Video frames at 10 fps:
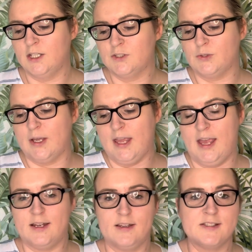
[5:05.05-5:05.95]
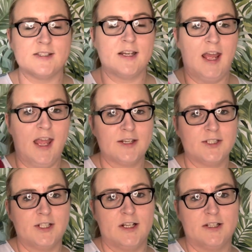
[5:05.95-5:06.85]
So again, this is an
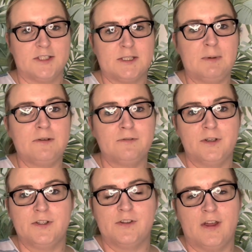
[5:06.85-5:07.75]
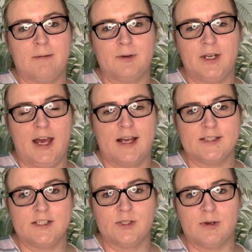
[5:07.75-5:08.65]
extra speed food that I'm going to add
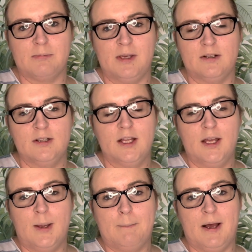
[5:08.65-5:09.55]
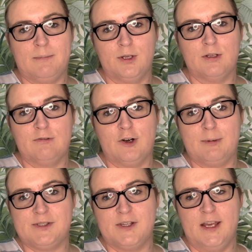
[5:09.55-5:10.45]
into our meal, but I'm looking
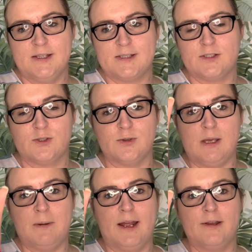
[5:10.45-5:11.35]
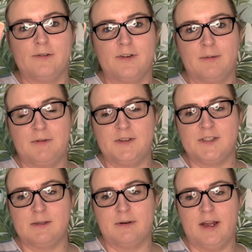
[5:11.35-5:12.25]
forward to this, so keep an eye out for them if you see
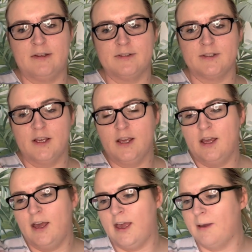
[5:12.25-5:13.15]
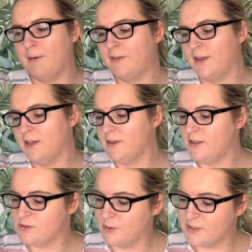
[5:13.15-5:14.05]
them around. I think
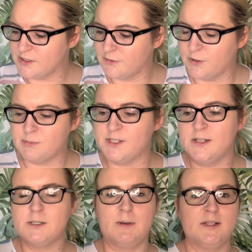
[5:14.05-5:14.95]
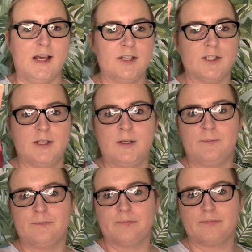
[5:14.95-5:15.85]
these ones are from Sainsbury's actually,
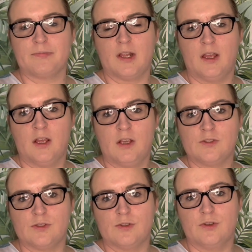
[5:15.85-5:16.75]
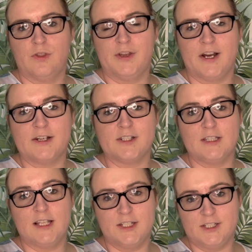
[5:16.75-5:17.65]
so they are
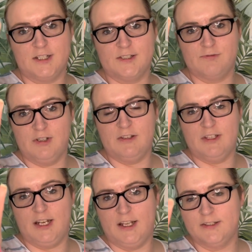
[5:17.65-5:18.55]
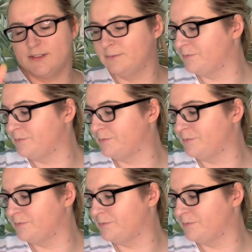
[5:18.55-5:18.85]
delicious, really, really nice.